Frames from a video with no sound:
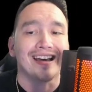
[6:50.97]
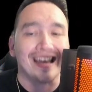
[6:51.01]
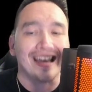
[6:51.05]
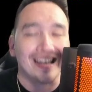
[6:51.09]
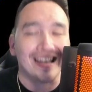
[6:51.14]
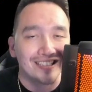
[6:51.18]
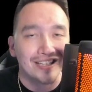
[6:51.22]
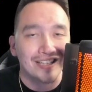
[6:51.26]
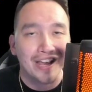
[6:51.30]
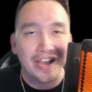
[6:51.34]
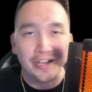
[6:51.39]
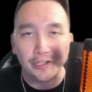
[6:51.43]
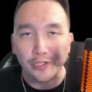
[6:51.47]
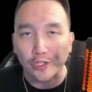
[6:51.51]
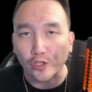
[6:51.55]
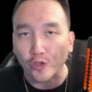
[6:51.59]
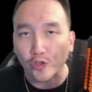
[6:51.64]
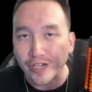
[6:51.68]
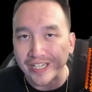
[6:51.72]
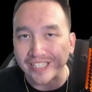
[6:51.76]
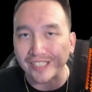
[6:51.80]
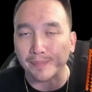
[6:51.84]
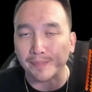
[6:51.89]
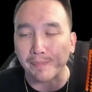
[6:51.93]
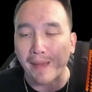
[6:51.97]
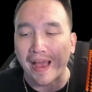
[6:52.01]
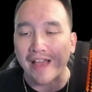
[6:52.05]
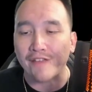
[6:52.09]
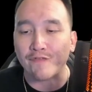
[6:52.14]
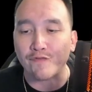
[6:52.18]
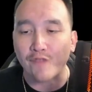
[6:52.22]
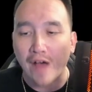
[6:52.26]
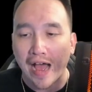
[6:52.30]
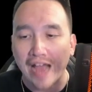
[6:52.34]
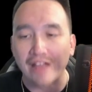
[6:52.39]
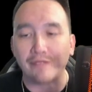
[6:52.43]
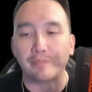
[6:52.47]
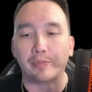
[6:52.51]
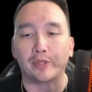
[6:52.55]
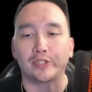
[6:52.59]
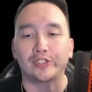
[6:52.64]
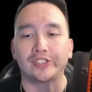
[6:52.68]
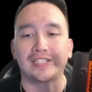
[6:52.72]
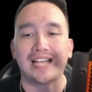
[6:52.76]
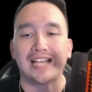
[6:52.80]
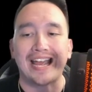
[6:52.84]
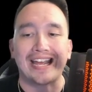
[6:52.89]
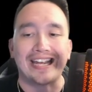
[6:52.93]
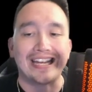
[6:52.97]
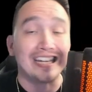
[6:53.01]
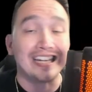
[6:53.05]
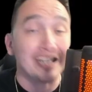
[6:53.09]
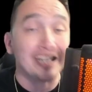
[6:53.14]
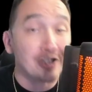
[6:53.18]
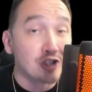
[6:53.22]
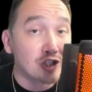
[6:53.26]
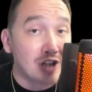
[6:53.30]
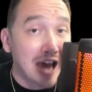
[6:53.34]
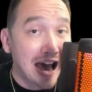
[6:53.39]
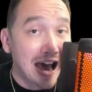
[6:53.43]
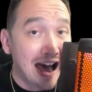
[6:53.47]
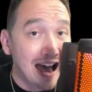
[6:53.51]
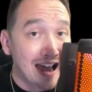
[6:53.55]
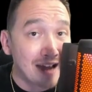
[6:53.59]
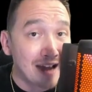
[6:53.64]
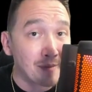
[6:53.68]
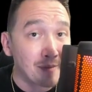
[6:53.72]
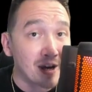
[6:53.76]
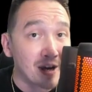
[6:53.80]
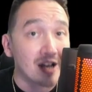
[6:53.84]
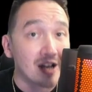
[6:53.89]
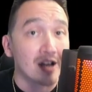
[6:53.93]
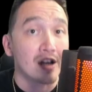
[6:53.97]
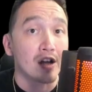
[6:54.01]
is increased by 5% each time